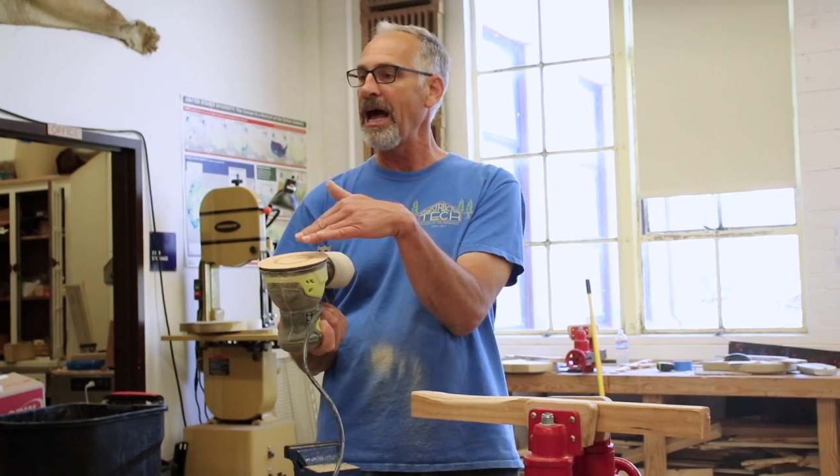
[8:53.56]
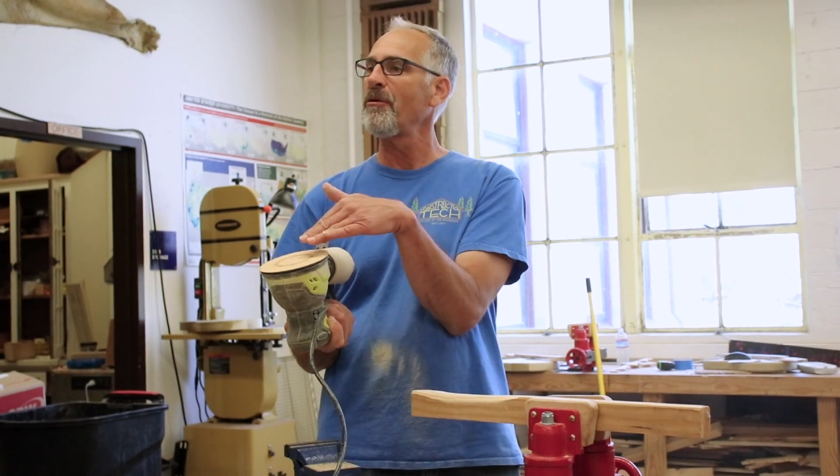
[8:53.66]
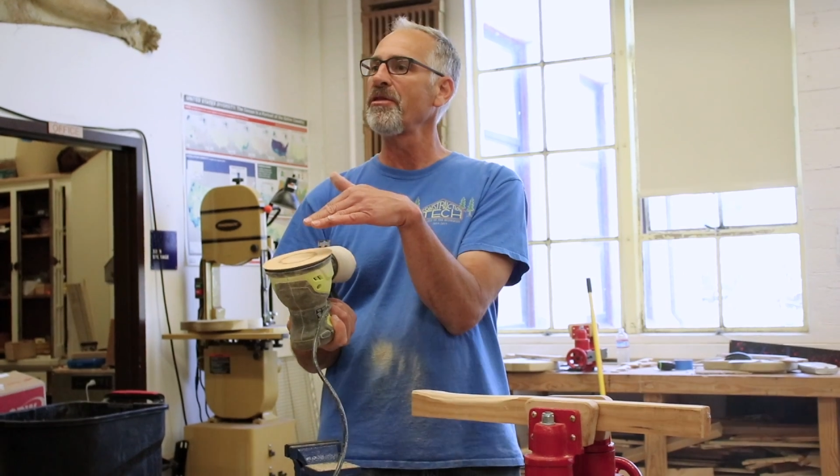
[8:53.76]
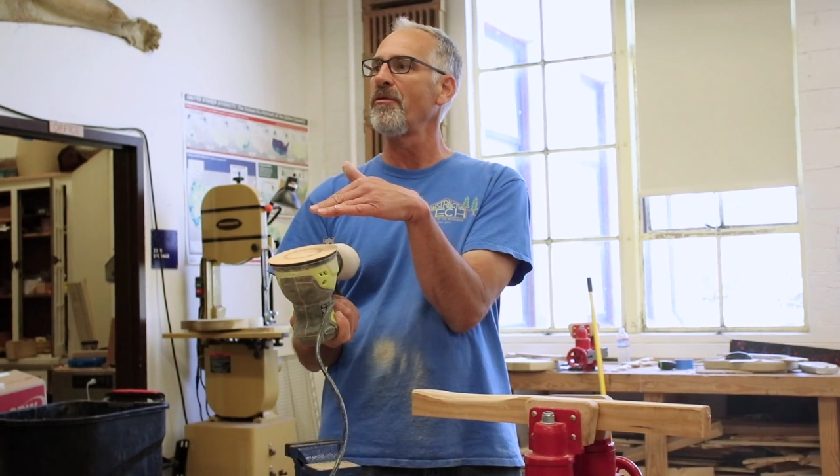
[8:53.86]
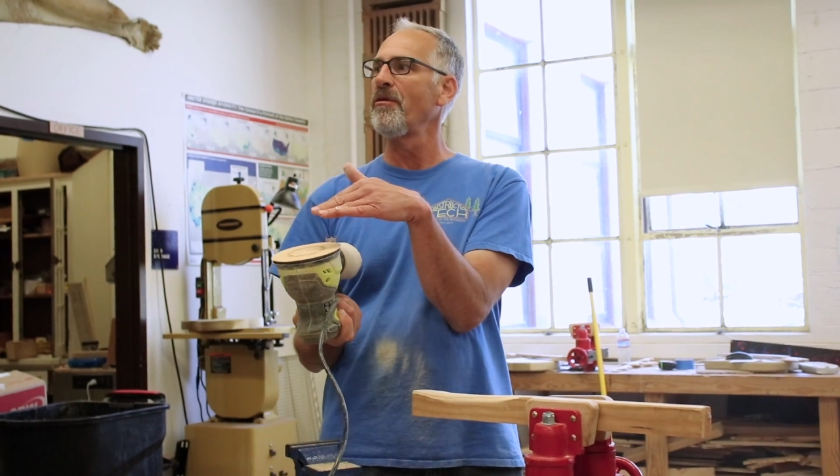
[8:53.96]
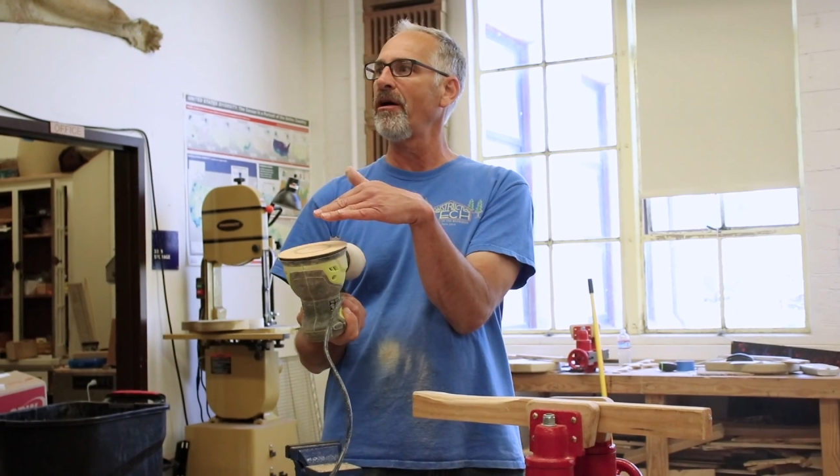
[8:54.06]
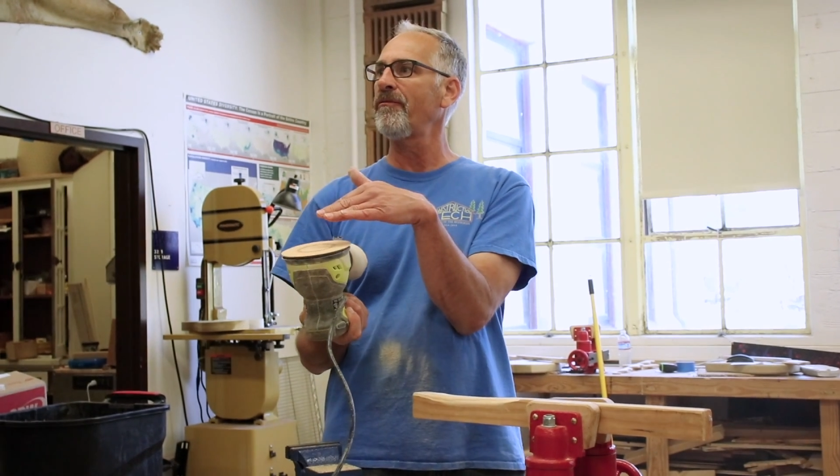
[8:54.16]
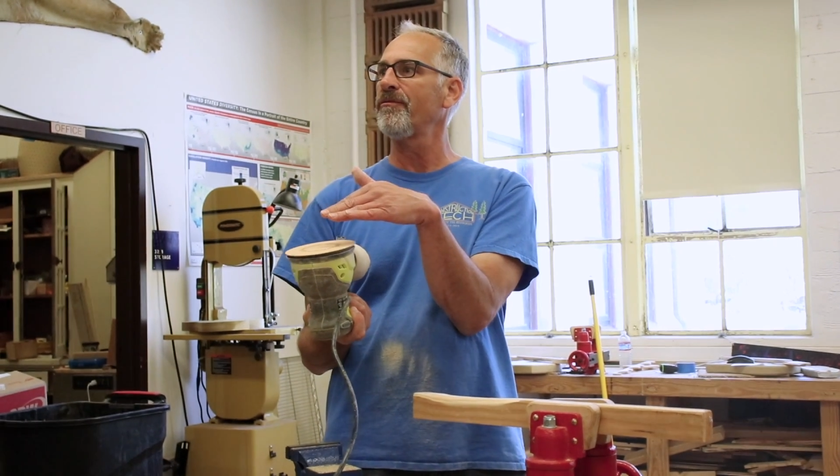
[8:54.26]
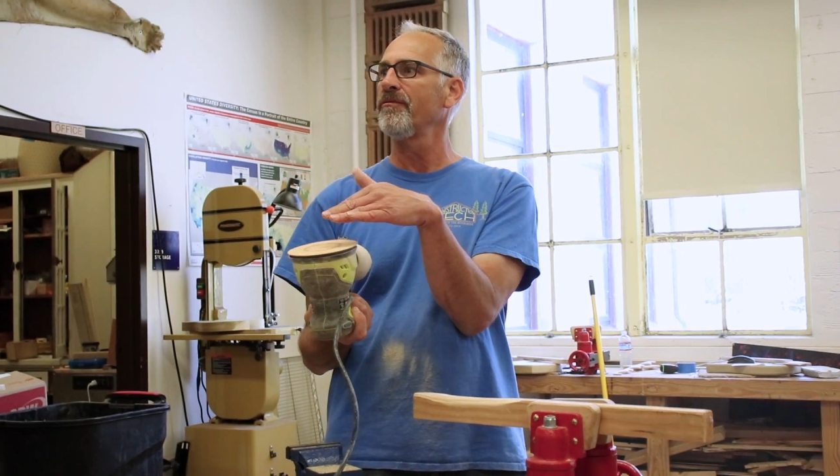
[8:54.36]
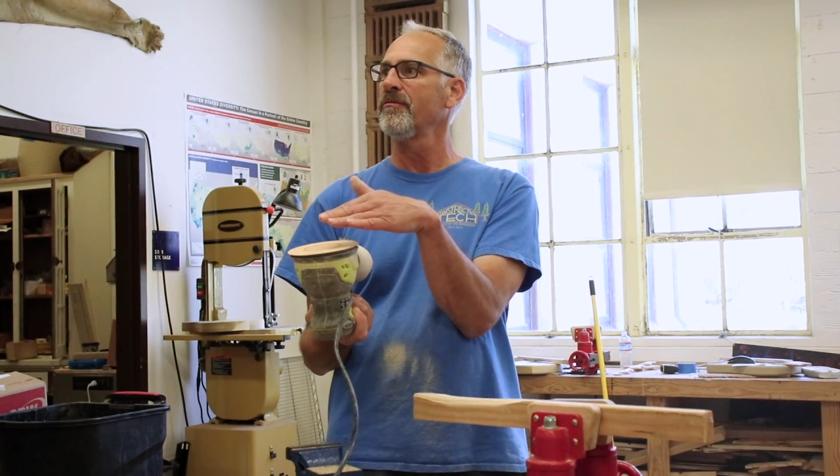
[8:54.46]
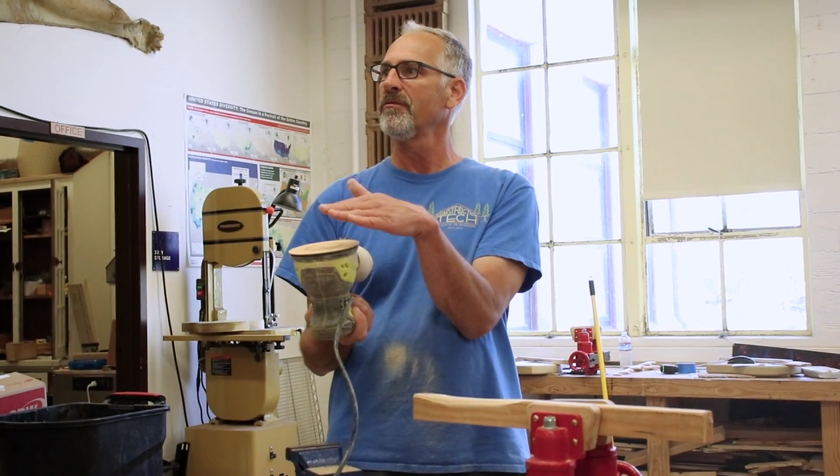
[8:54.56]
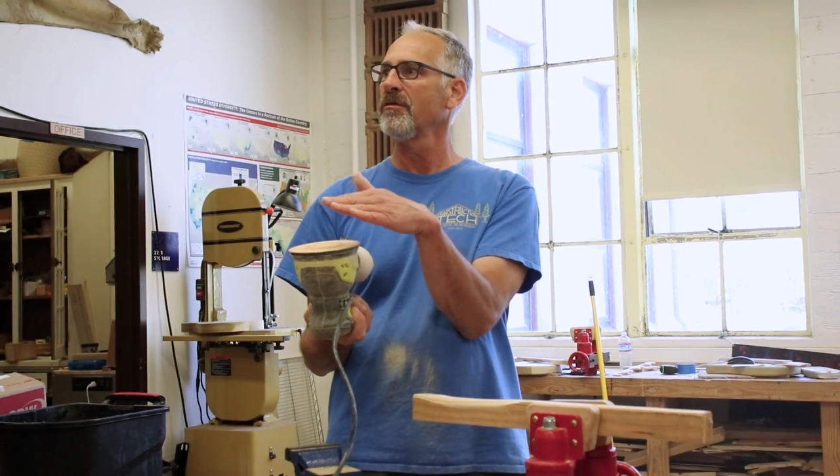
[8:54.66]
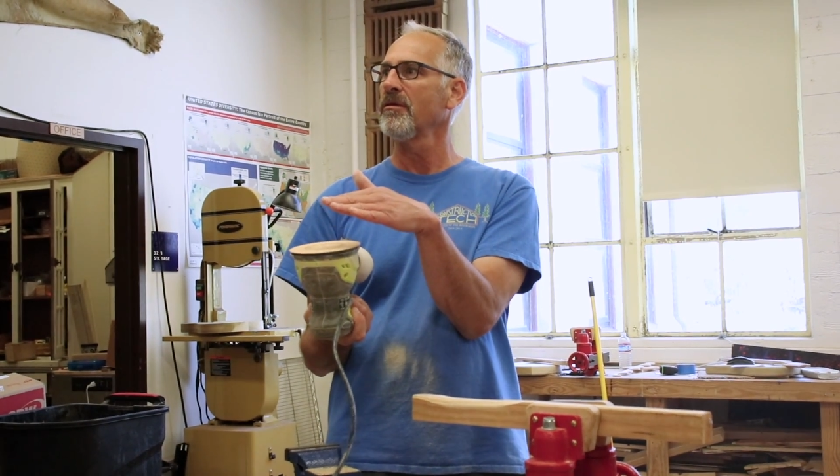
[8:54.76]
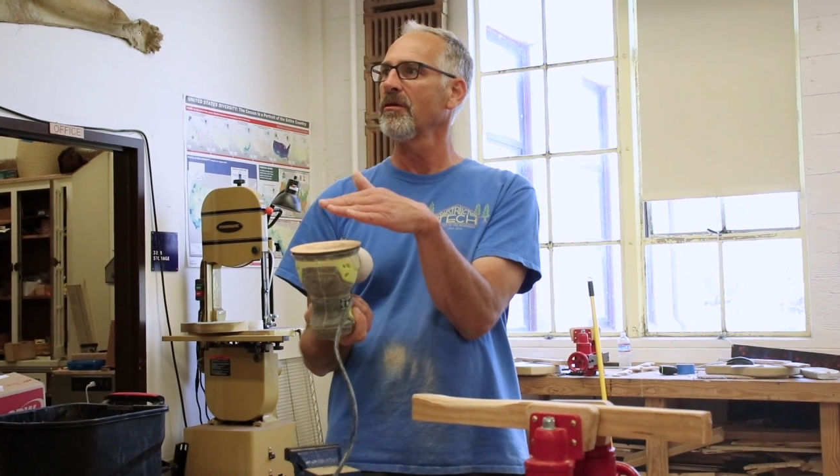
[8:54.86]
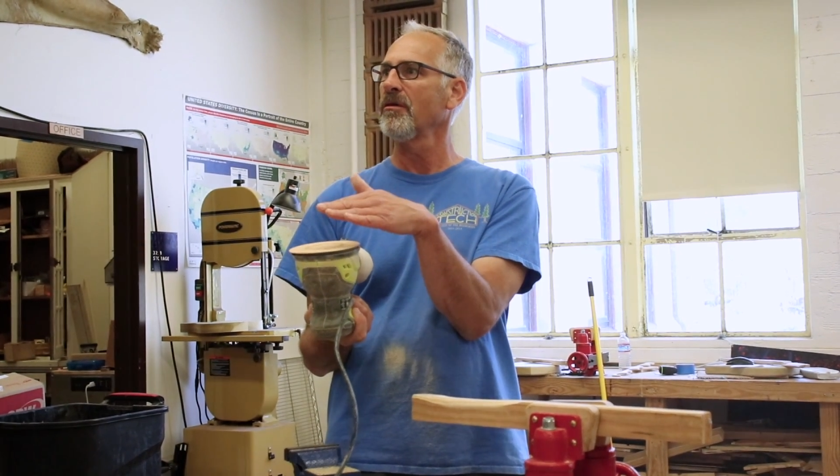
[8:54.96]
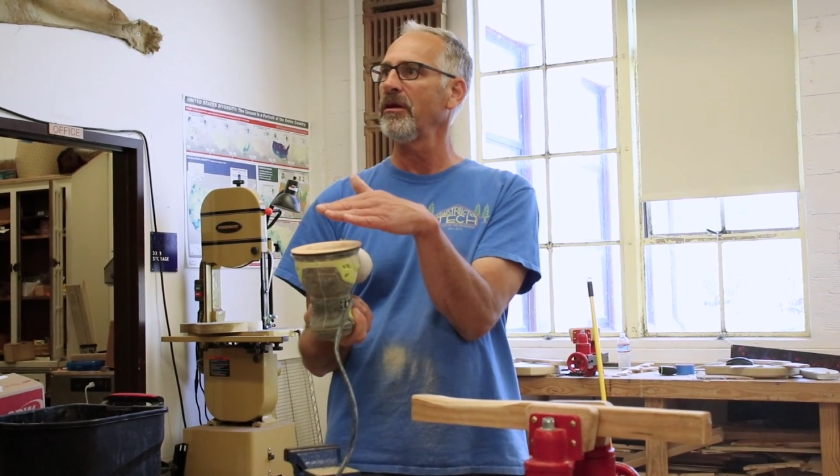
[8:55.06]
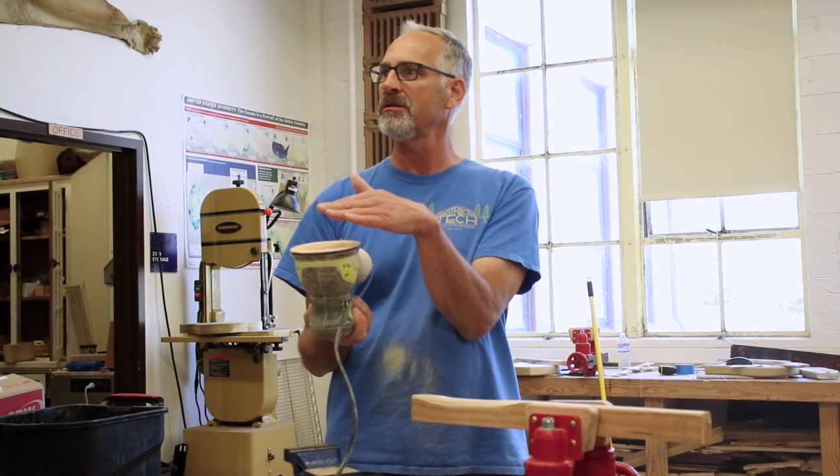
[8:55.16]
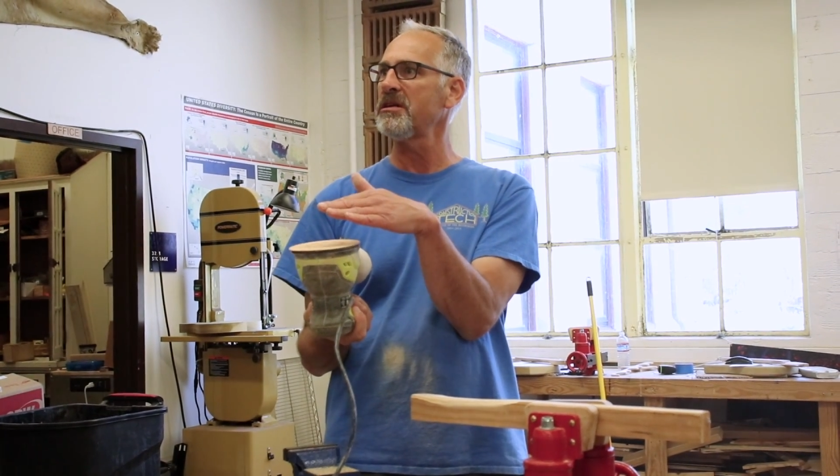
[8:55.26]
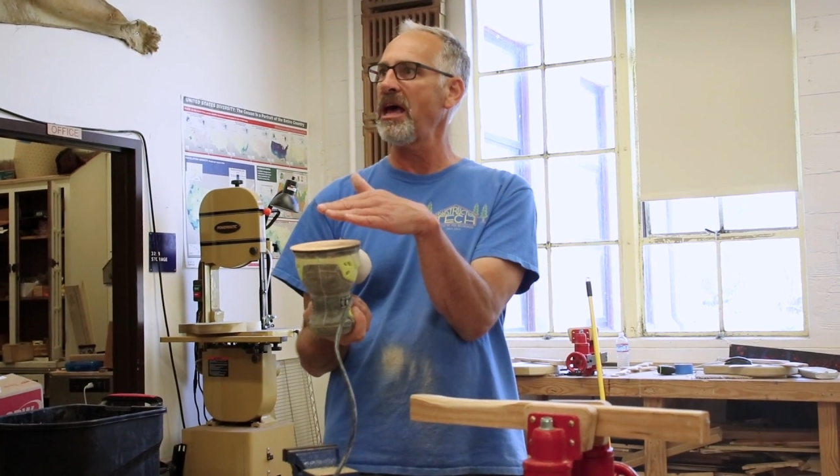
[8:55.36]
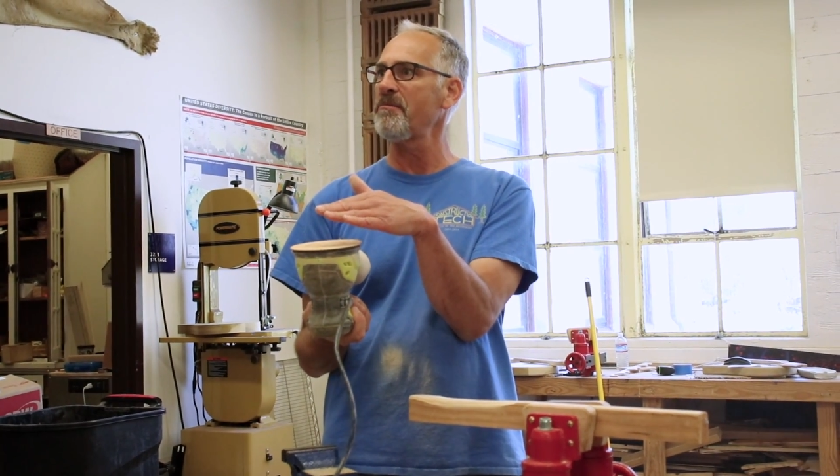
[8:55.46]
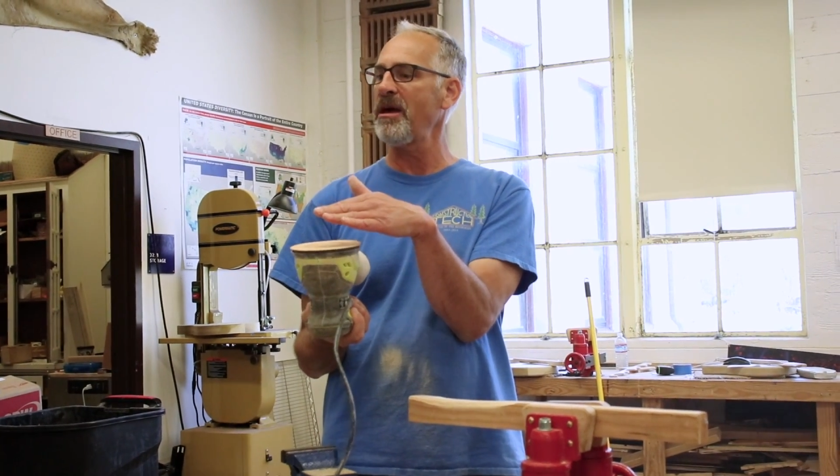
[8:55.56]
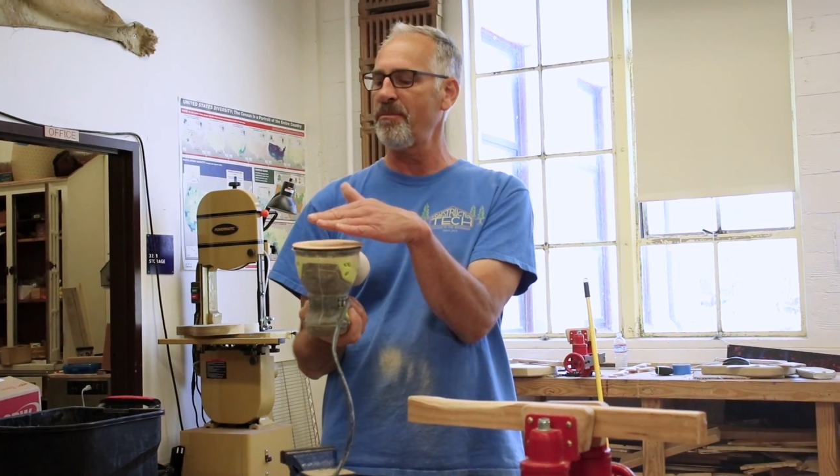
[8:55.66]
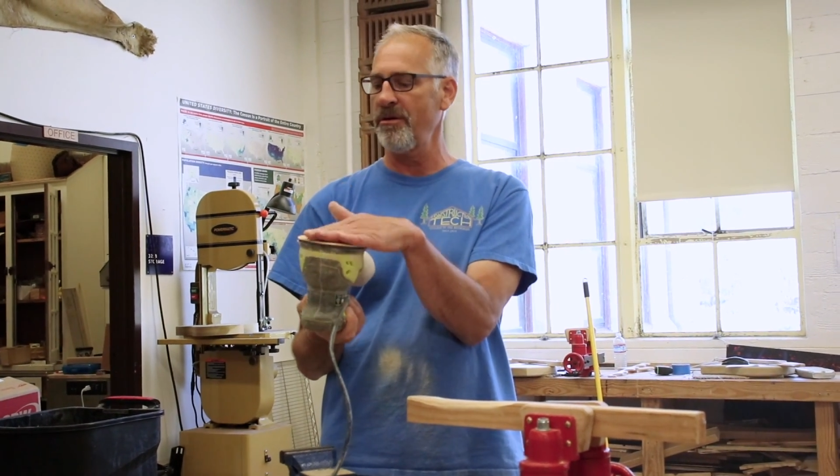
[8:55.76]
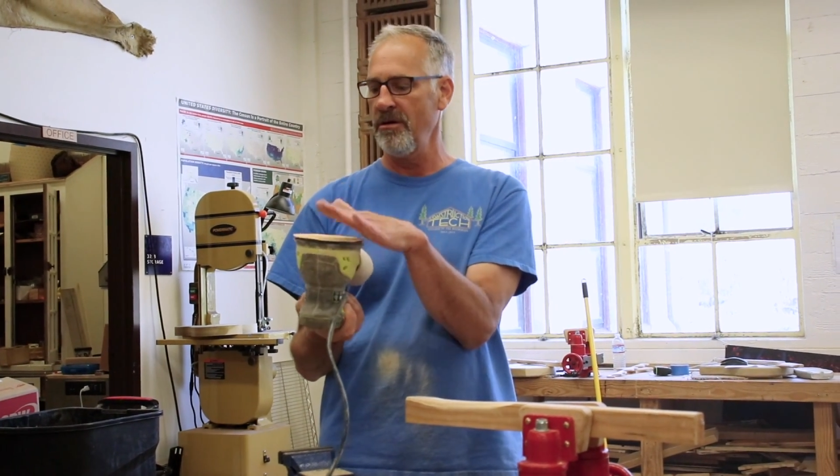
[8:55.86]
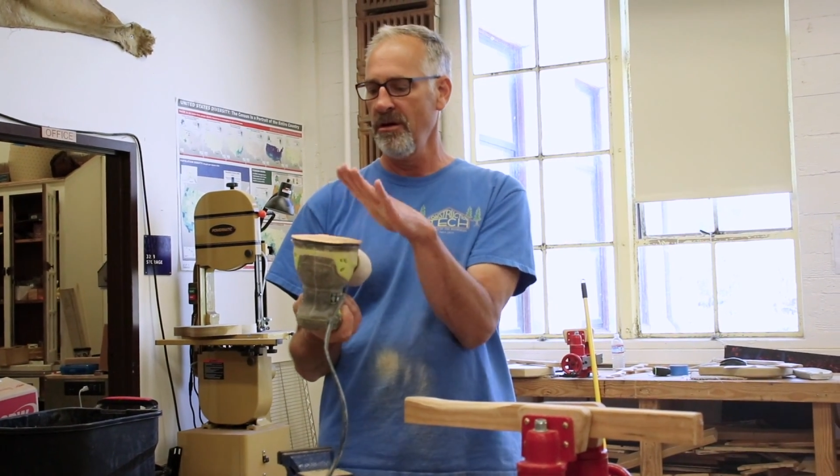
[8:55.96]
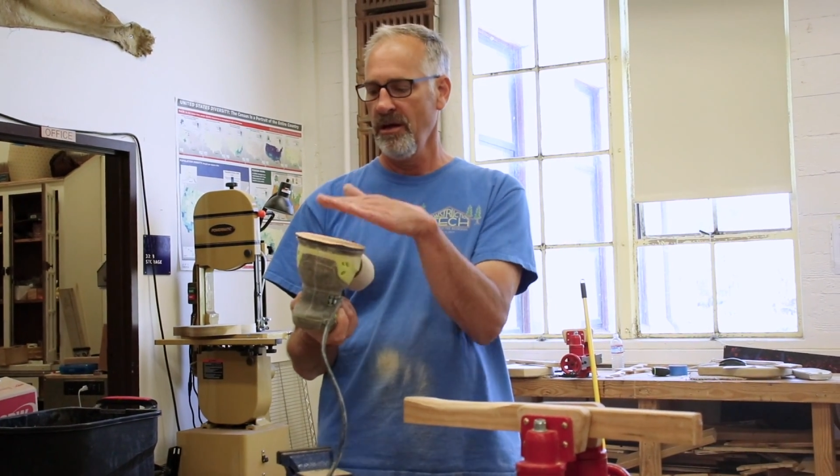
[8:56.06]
out with a rough grit sandpaper